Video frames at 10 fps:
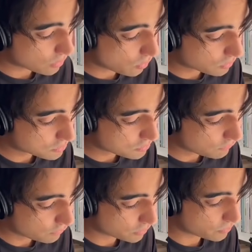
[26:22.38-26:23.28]
also
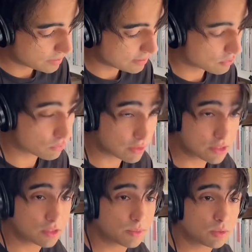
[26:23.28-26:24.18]
following
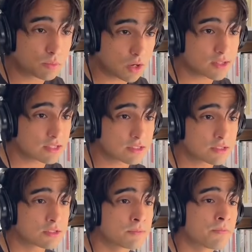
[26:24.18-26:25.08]
reasonable
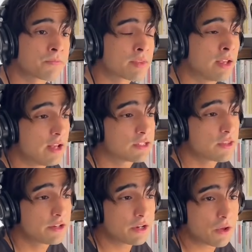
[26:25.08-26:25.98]
processes. So there
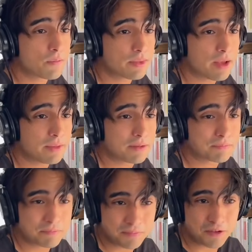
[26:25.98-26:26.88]
you go. I mean,
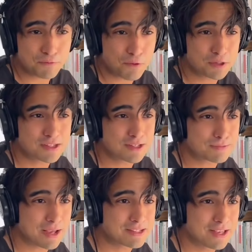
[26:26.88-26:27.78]
of course, this
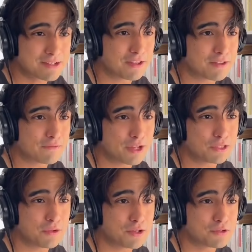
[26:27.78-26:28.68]
makes sense.
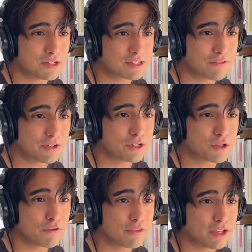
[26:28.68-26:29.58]
Evaluation is a very
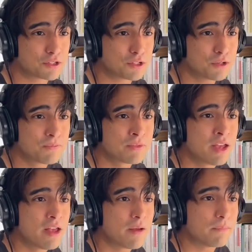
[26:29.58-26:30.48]
tough thing to do,
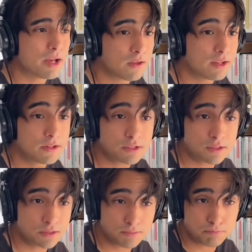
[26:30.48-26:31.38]
but
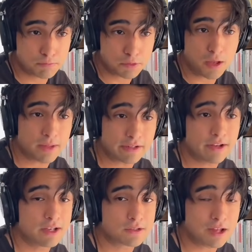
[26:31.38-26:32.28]
here's some
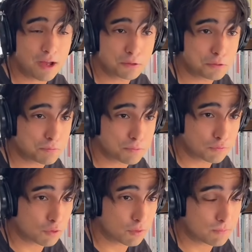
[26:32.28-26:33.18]
advice on how to
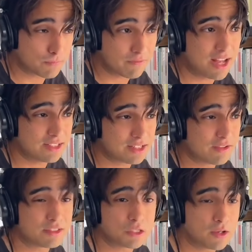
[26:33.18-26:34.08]
perform valid
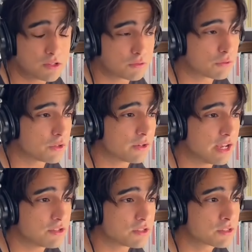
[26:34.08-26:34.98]
evaluation for your
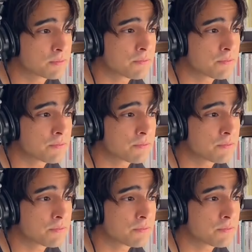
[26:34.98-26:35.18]
agents.